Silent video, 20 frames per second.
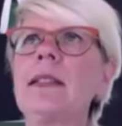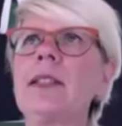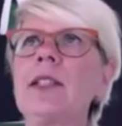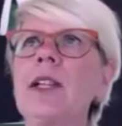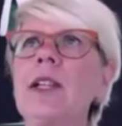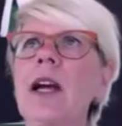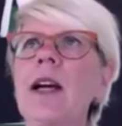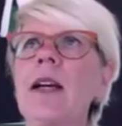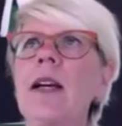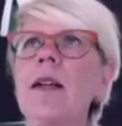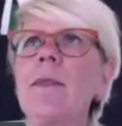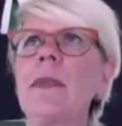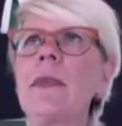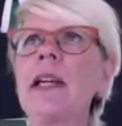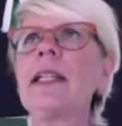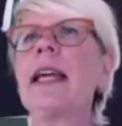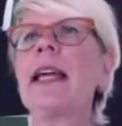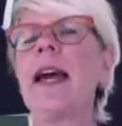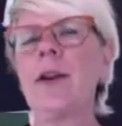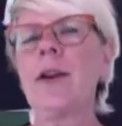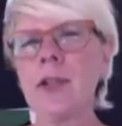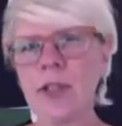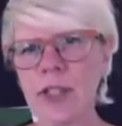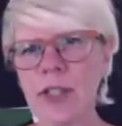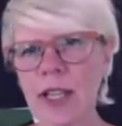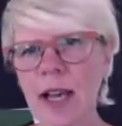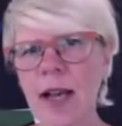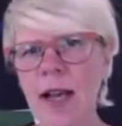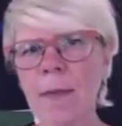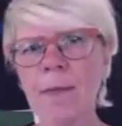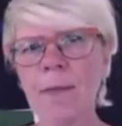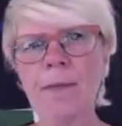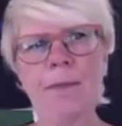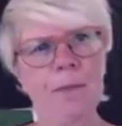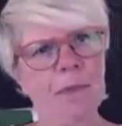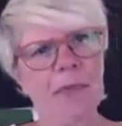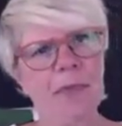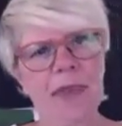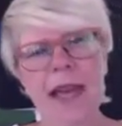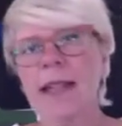a countertop
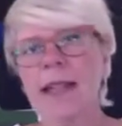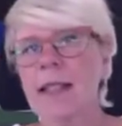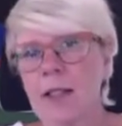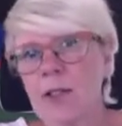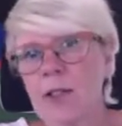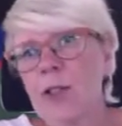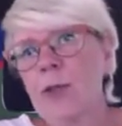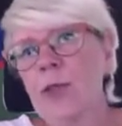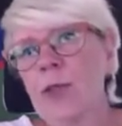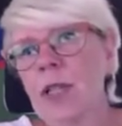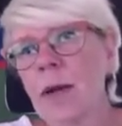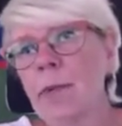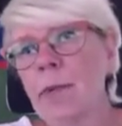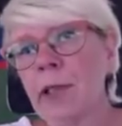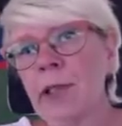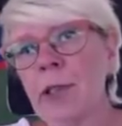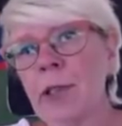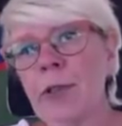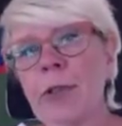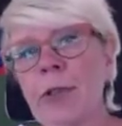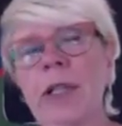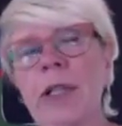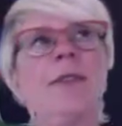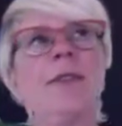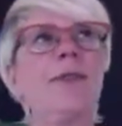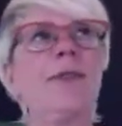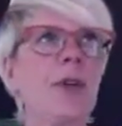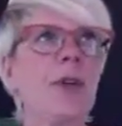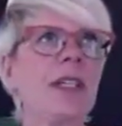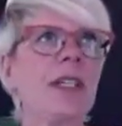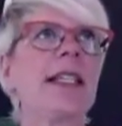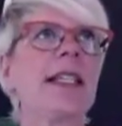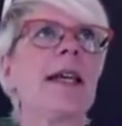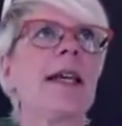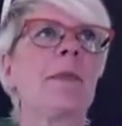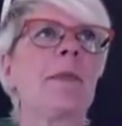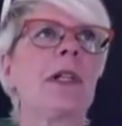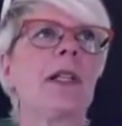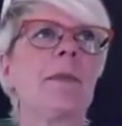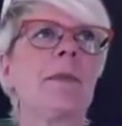that can do double duty. For
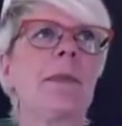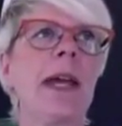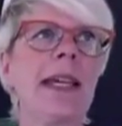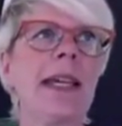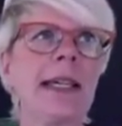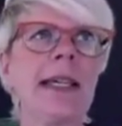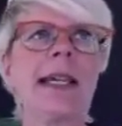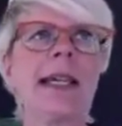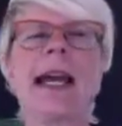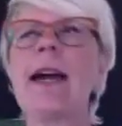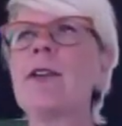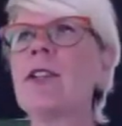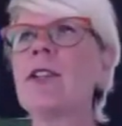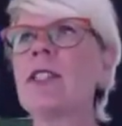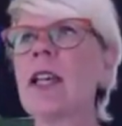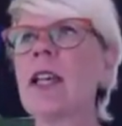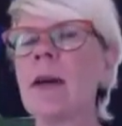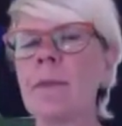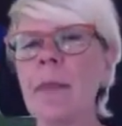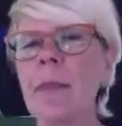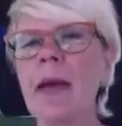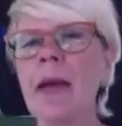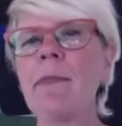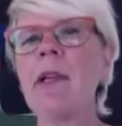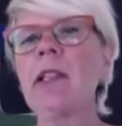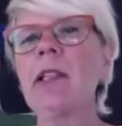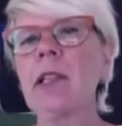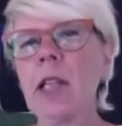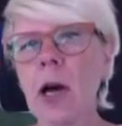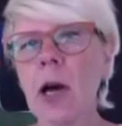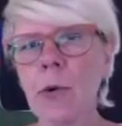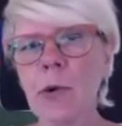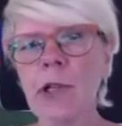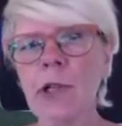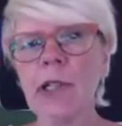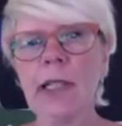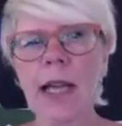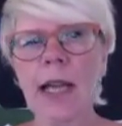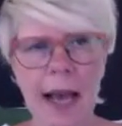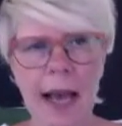example, a baking countertop may be lower
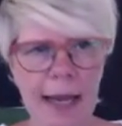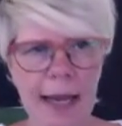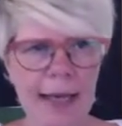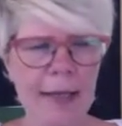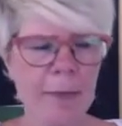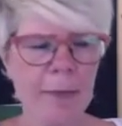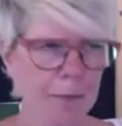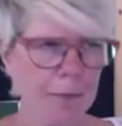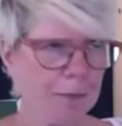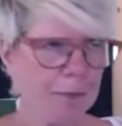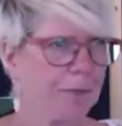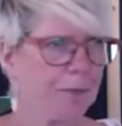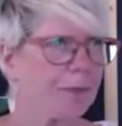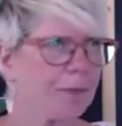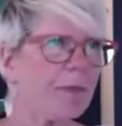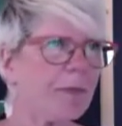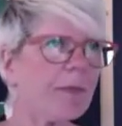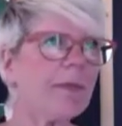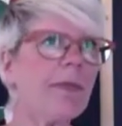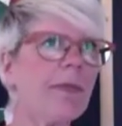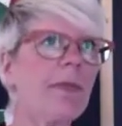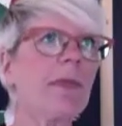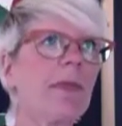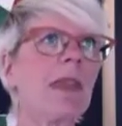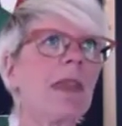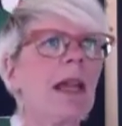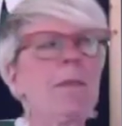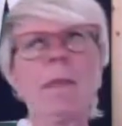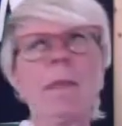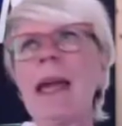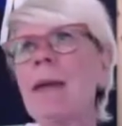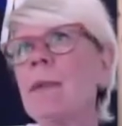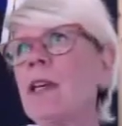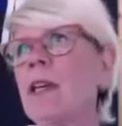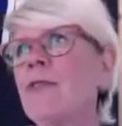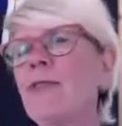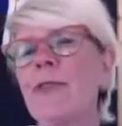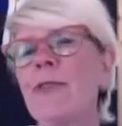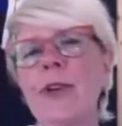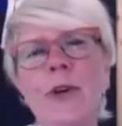in height, maybe a
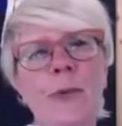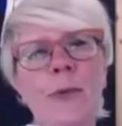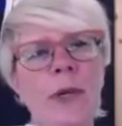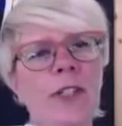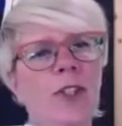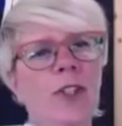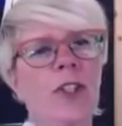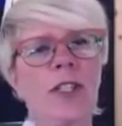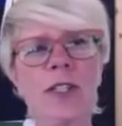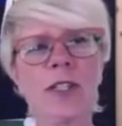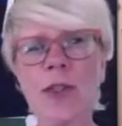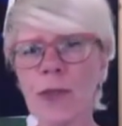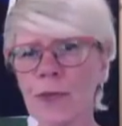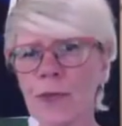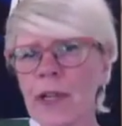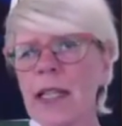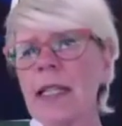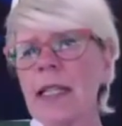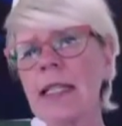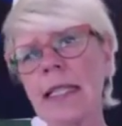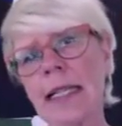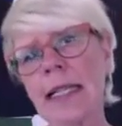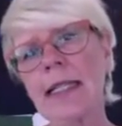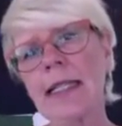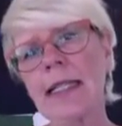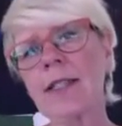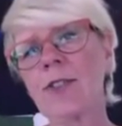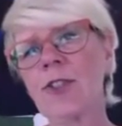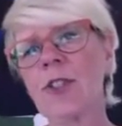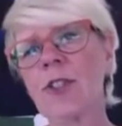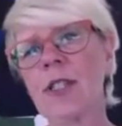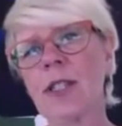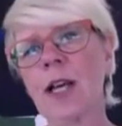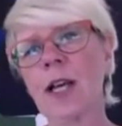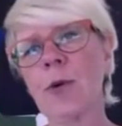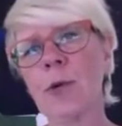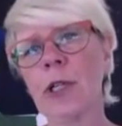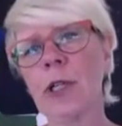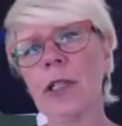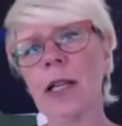few inches, 3 to 6 inches
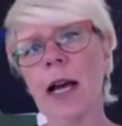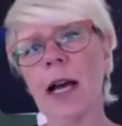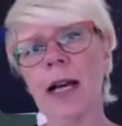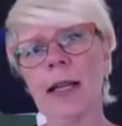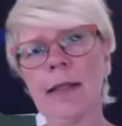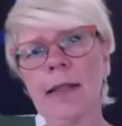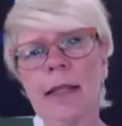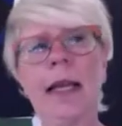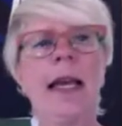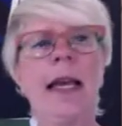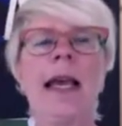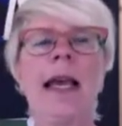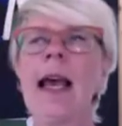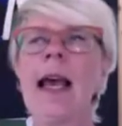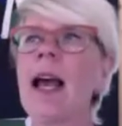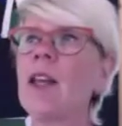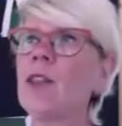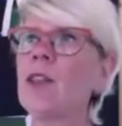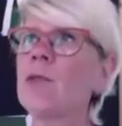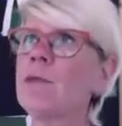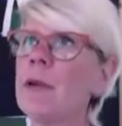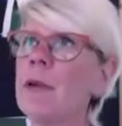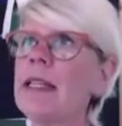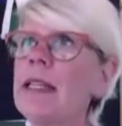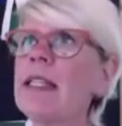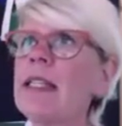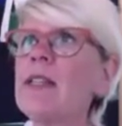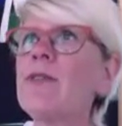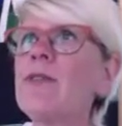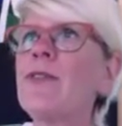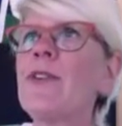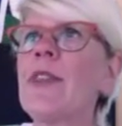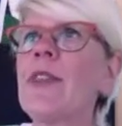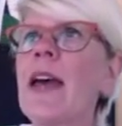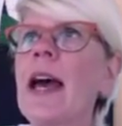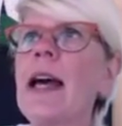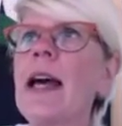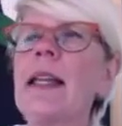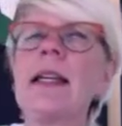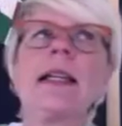lower in height. And the reason for
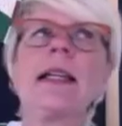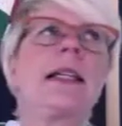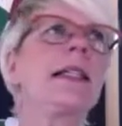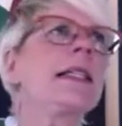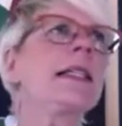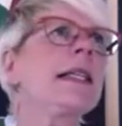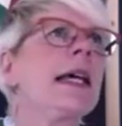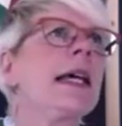that is